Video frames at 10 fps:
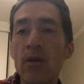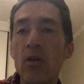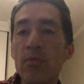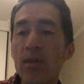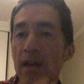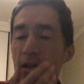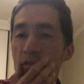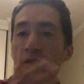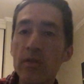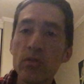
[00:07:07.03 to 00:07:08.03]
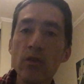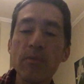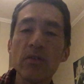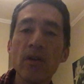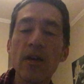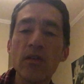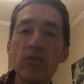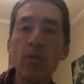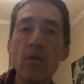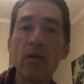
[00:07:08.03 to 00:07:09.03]
Hope you like it. Sorry it took me
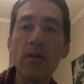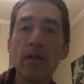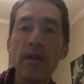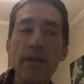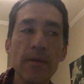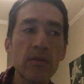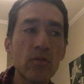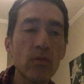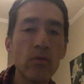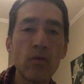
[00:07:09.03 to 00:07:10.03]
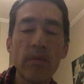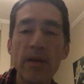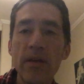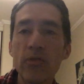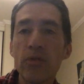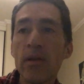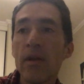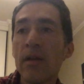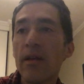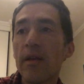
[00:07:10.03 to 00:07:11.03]
so long to do my entry.
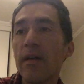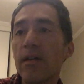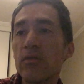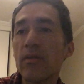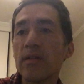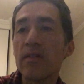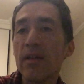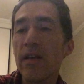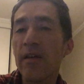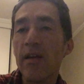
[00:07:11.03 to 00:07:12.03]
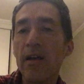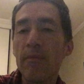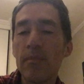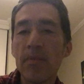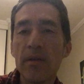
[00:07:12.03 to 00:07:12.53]
As you can see, I have